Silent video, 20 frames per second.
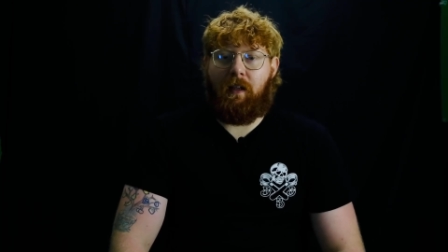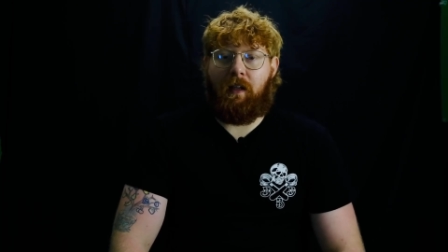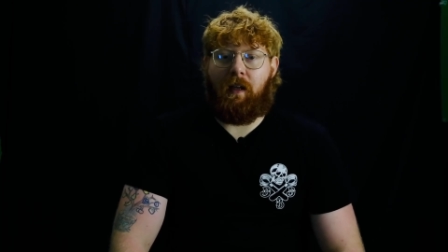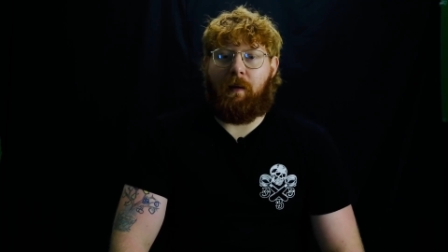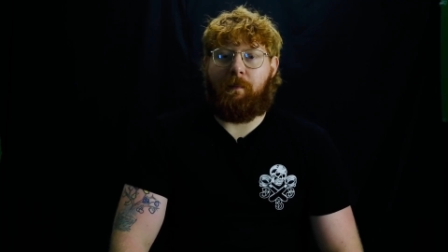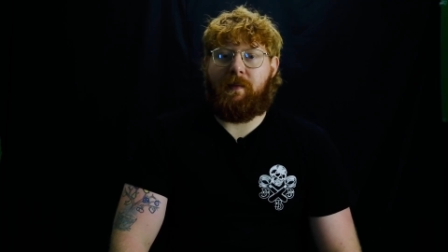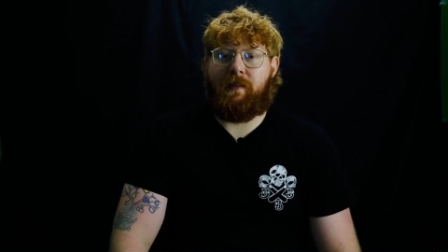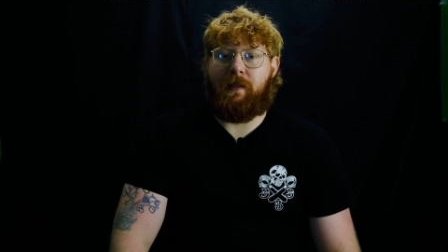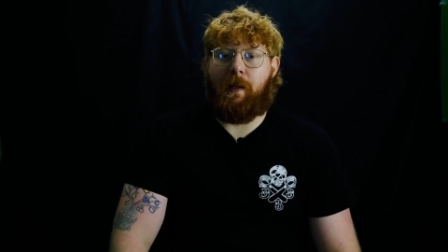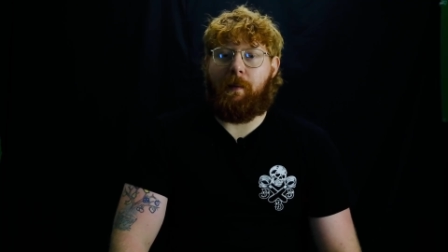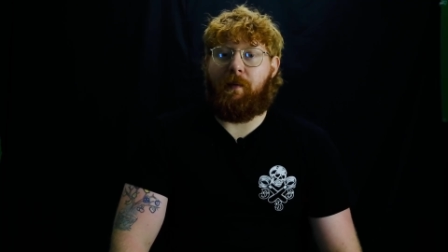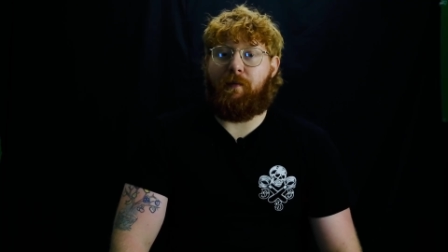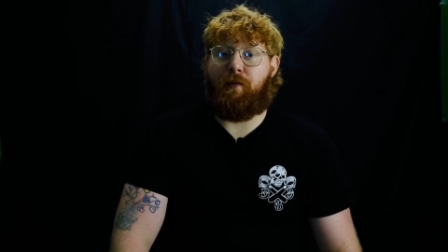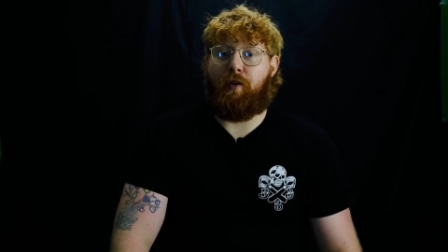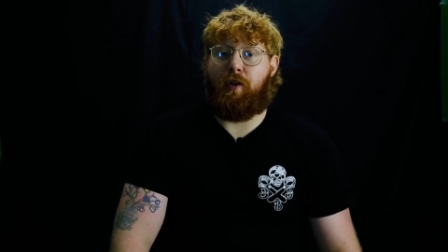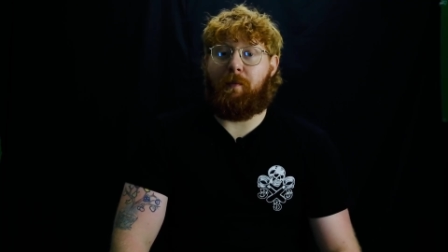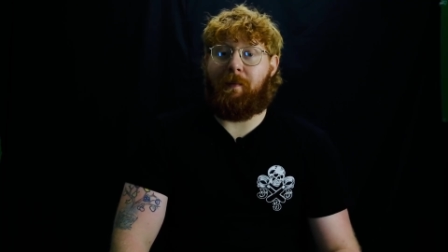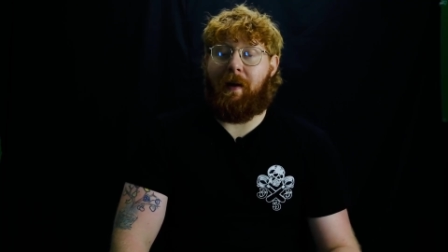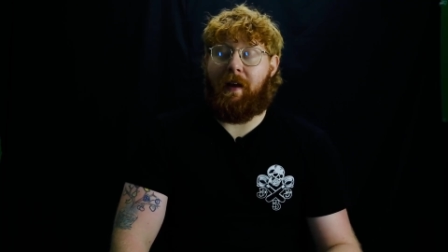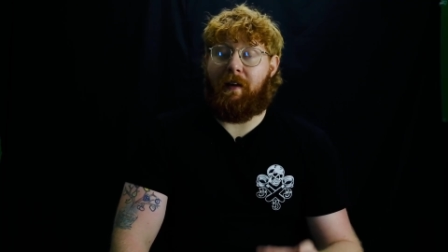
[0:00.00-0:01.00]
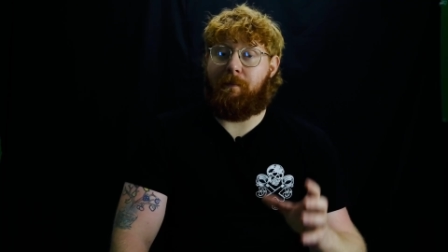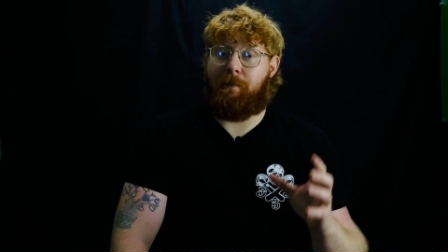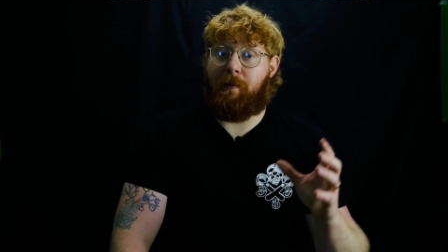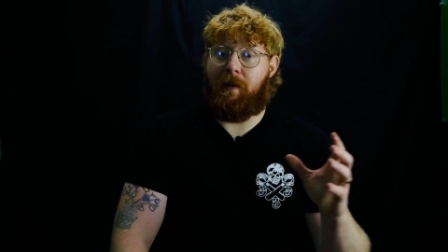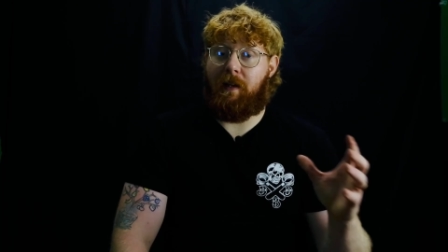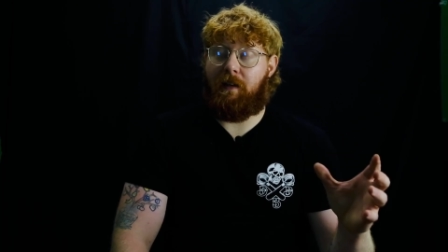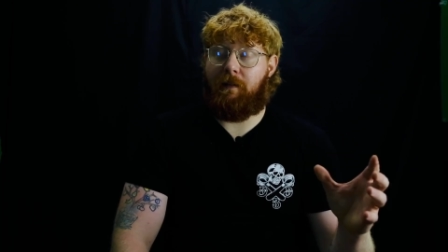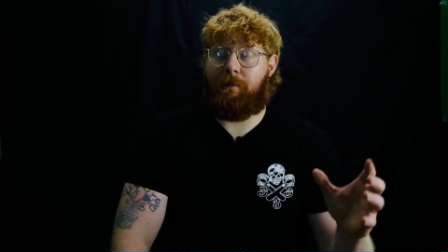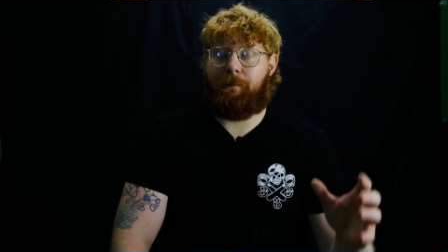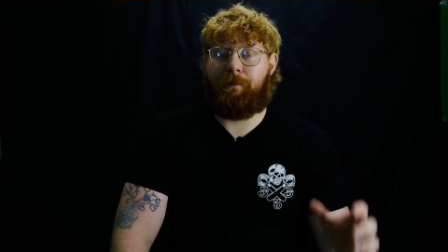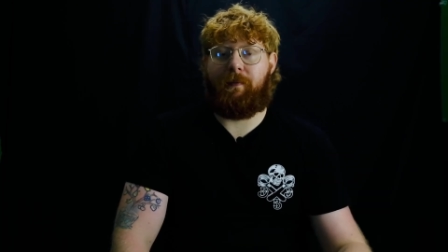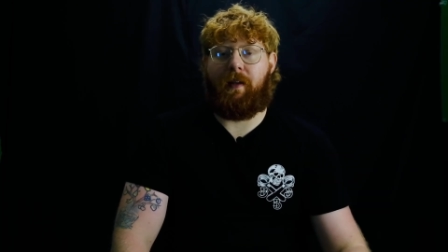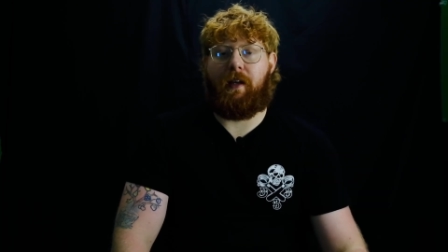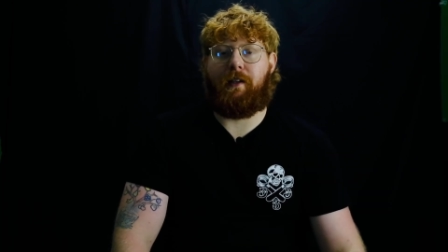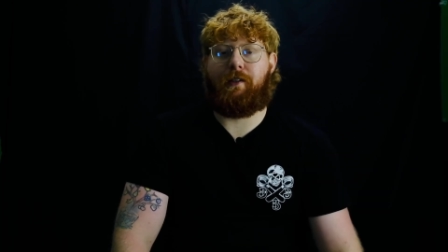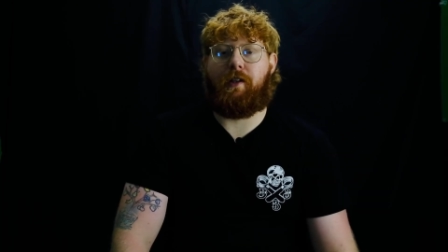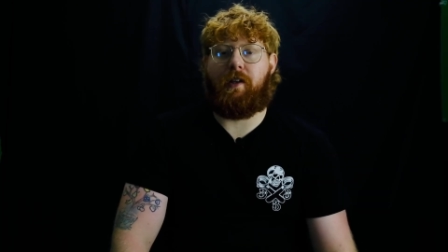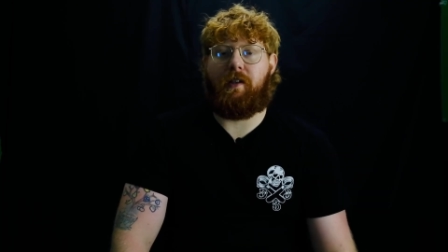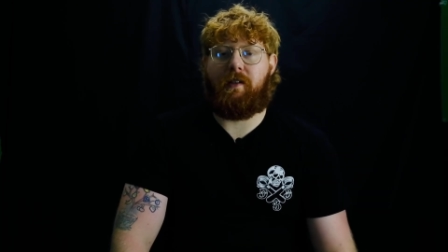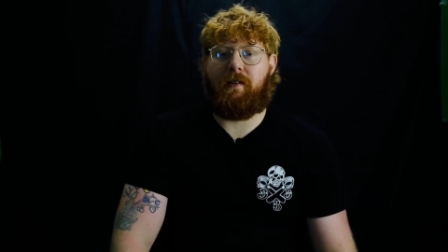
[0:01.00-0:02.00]
Um, some of you may have been
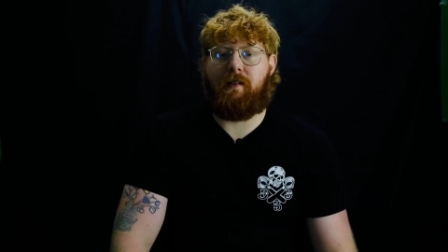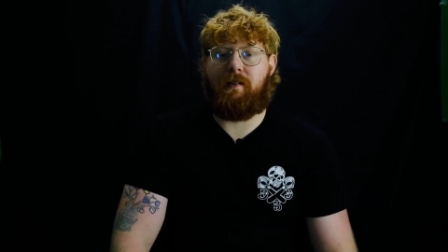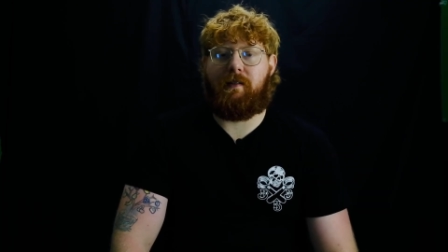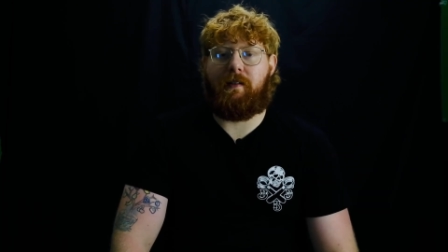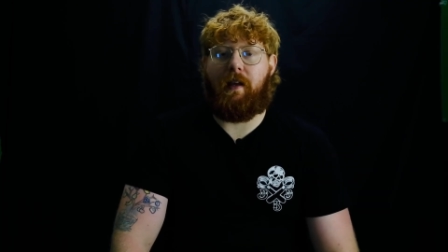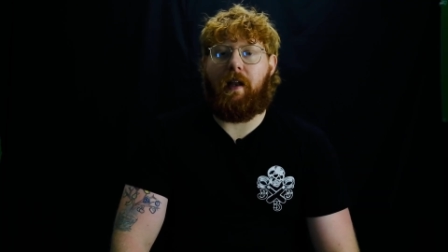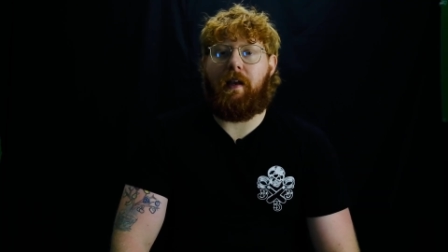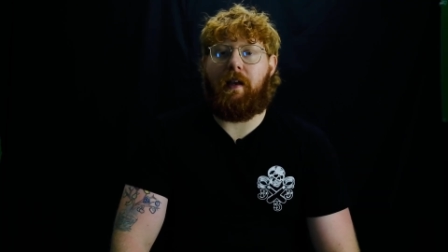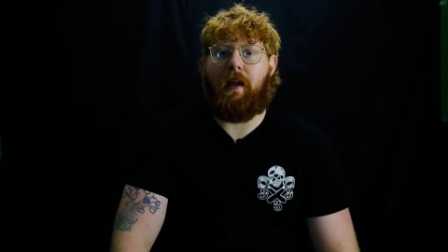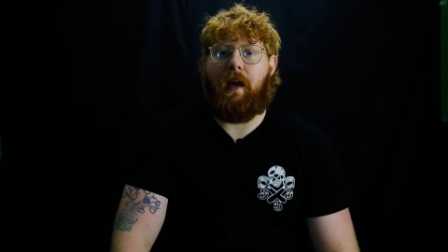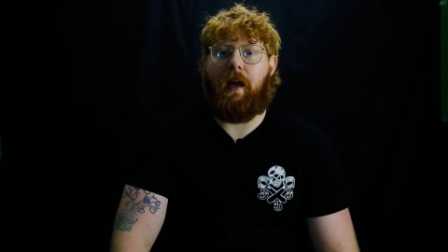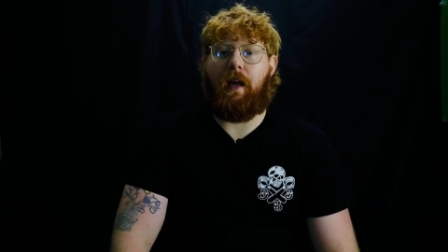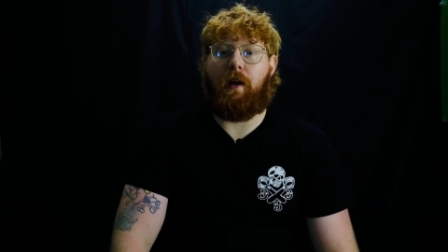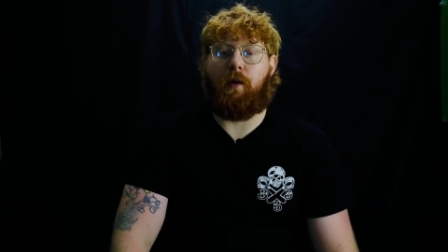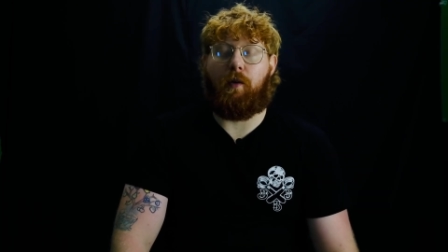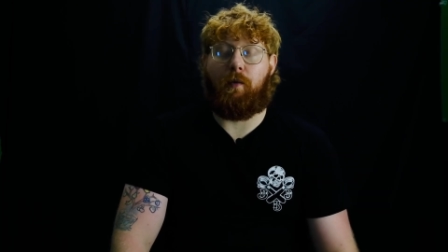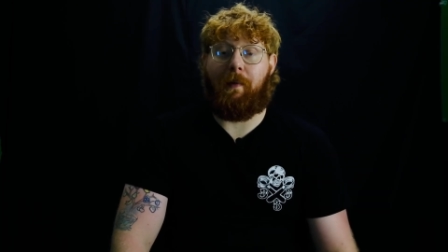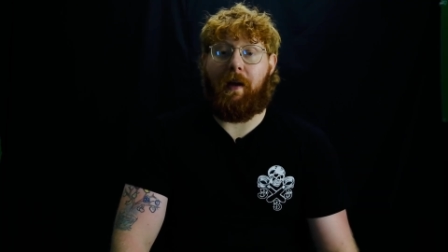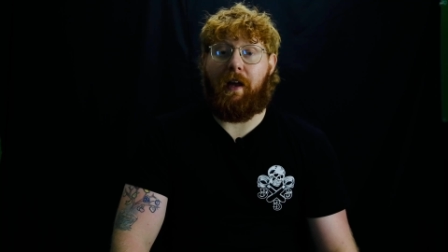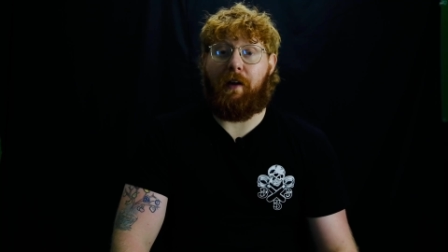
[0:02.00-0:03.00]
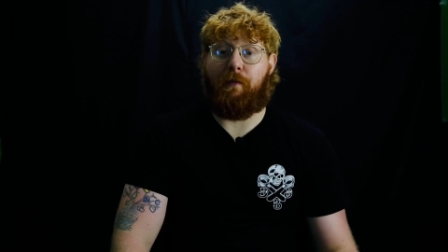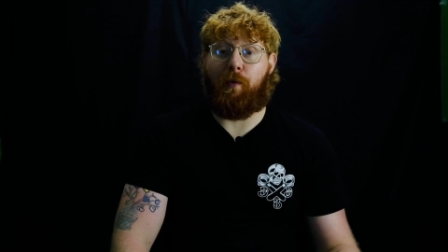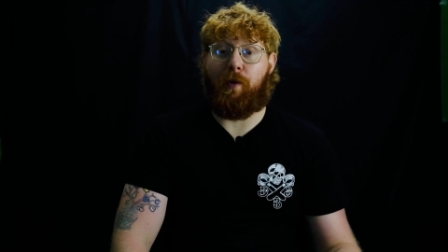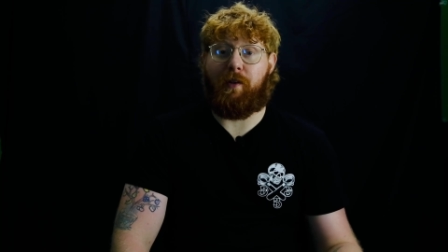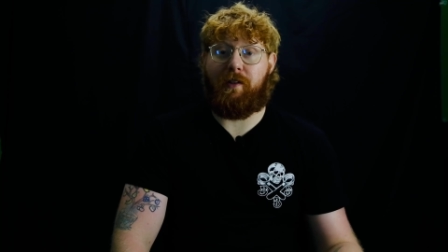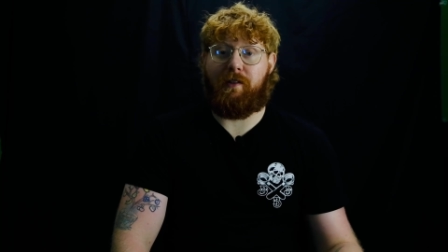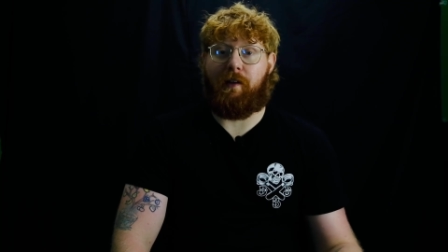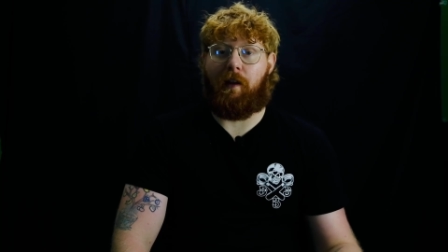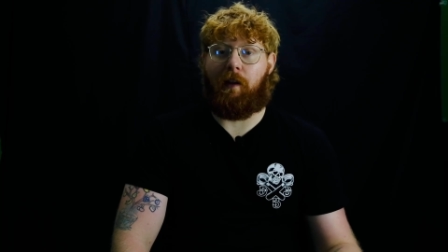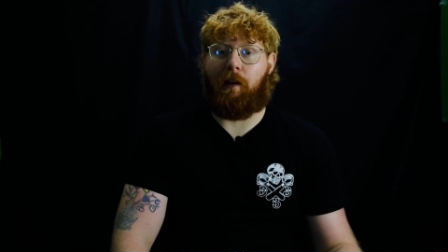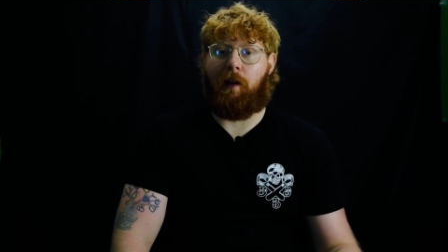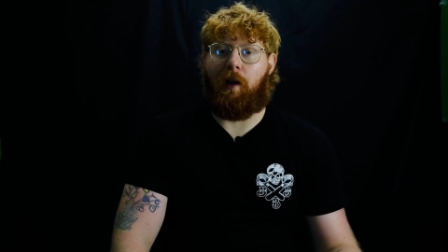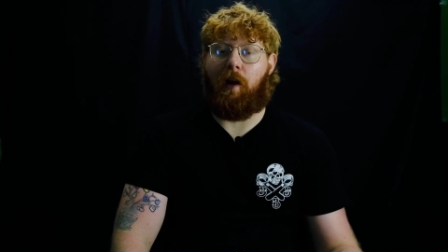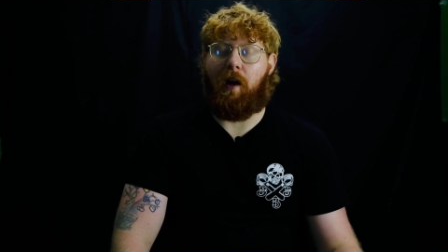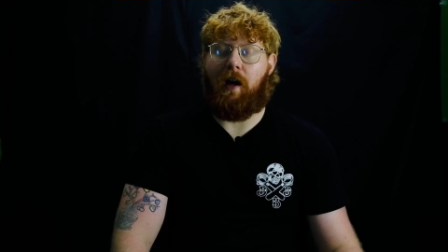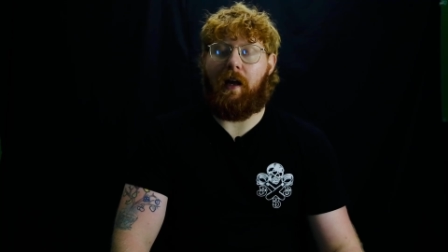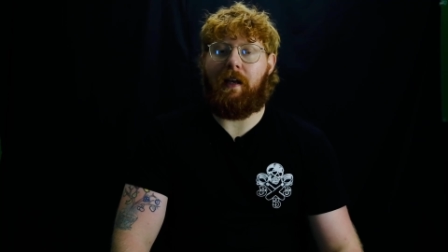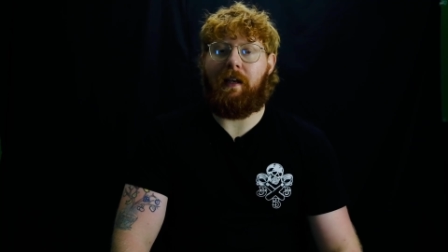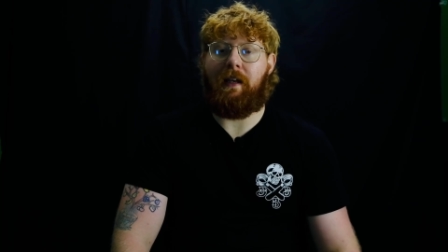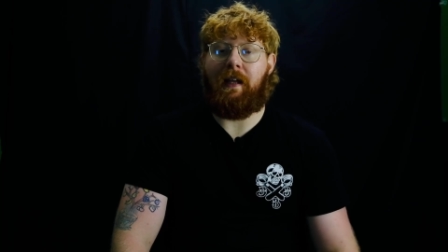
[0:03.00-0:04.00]
at church this Sunday or may have watched
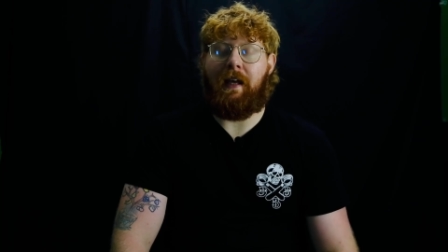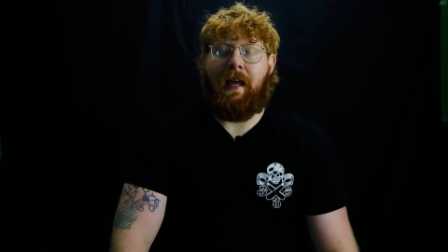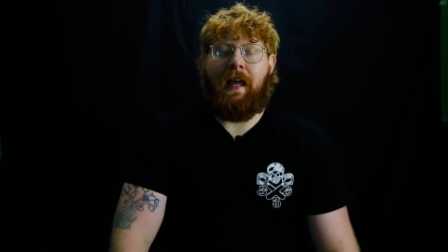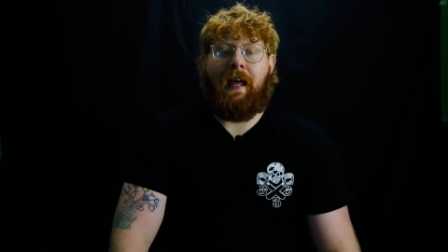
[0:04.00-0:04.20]
online